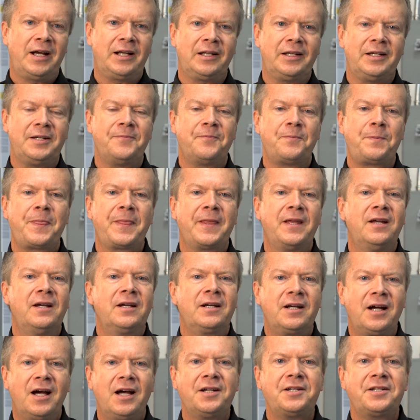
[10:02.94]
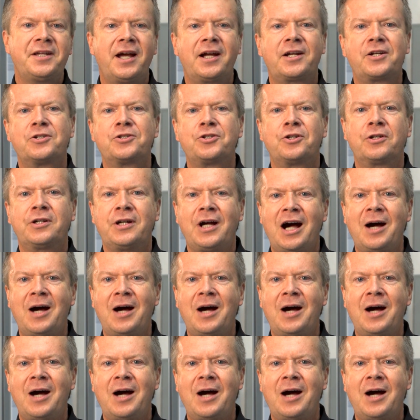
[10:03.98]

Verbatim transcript: Finally, contactors are